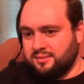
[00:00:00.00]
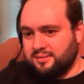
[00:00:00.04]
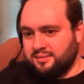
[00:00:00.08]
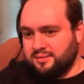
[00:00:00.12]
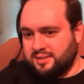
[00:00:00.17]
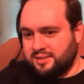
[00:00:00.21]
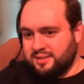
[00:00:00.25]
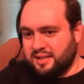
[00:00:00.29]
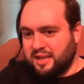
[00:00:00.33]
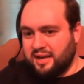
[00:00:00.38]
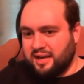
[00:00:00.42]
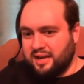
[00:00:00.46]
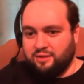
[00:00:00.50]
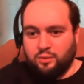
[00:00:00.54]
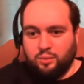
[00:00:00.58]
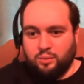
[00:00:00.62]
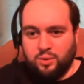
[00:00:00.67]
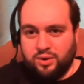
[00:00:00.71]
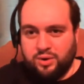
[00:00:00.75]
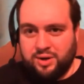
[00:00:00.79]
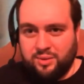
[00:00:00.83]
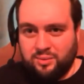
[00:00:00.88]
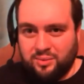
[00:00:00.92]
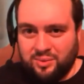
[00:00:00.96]
she's kind of a
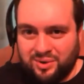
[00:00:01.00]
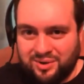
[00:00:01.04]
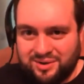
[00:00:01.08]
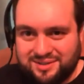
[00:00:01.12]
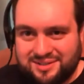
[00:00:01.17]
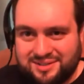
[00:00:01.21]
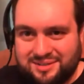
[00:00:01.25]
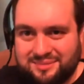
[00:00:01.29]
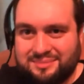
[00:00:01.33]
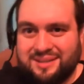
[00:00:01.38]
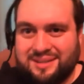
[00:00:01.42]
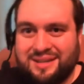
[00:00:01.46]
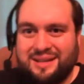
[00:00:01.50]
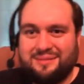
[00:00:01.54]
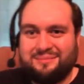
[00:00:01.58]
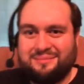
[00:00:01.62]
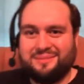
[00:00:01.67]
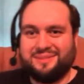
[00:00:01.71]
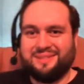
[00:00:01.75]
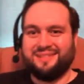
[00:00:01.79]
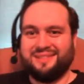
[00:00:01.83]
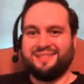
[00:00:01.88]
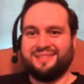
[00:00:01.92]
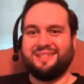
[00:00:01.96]
worrywart
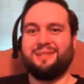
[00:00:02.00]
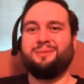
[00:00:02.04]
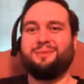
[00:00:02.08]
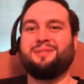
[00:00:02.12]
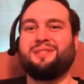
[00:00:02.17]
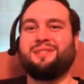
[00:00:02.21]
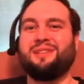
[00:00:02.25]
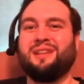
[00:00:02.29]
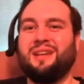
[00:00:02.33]
sometimes, and she was